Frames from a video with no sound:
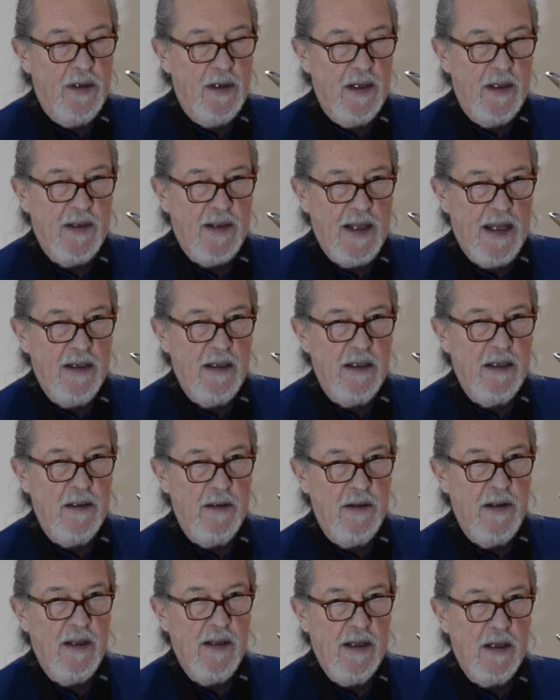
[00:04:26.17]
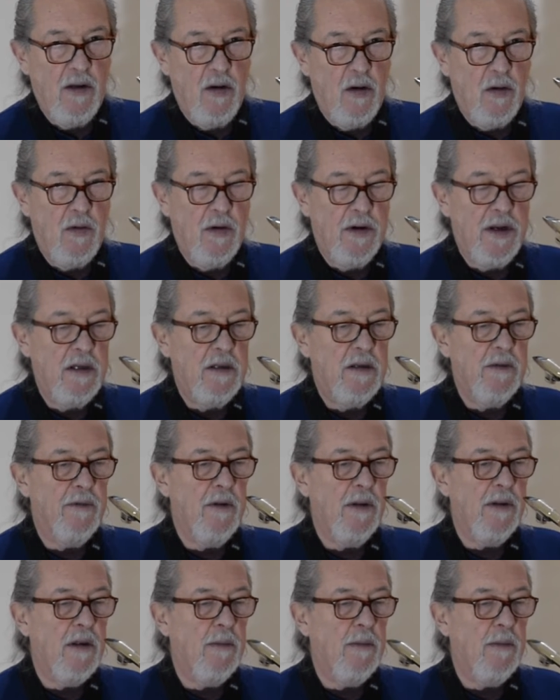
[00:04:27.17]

It's these little awkward intervals